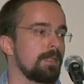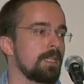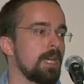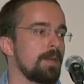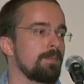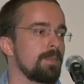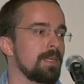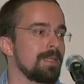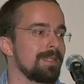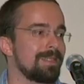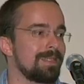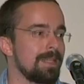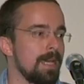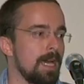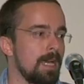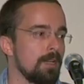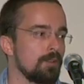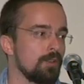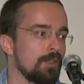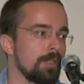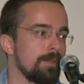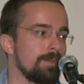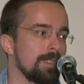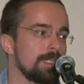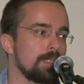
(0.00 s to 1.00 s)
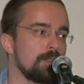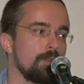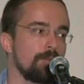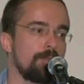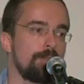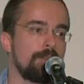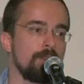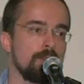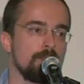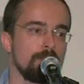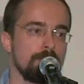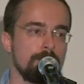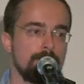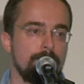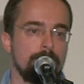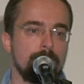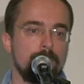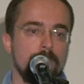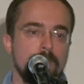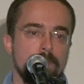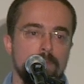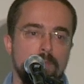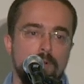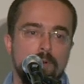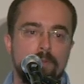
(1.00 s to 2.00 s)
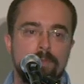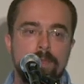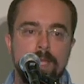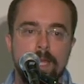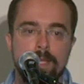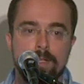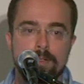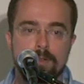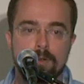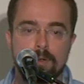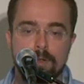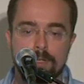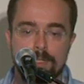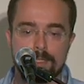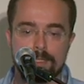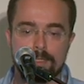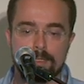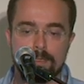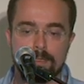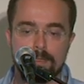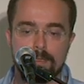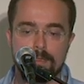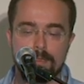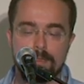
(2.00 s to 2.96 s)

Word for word: that means the algorithm is confused between both categories.